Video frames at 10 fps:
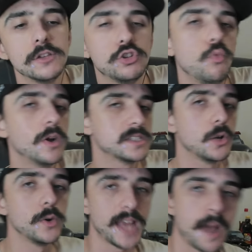to what's
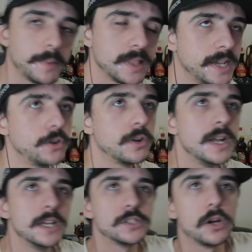going to happen later.
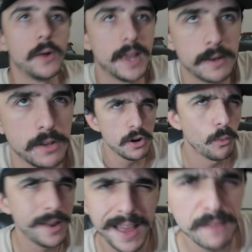So, and
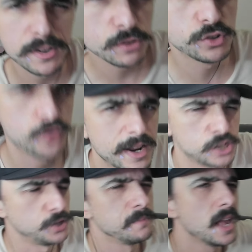what? I have a new
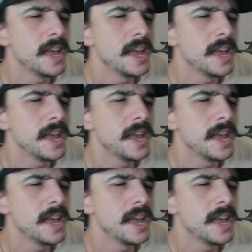strategy.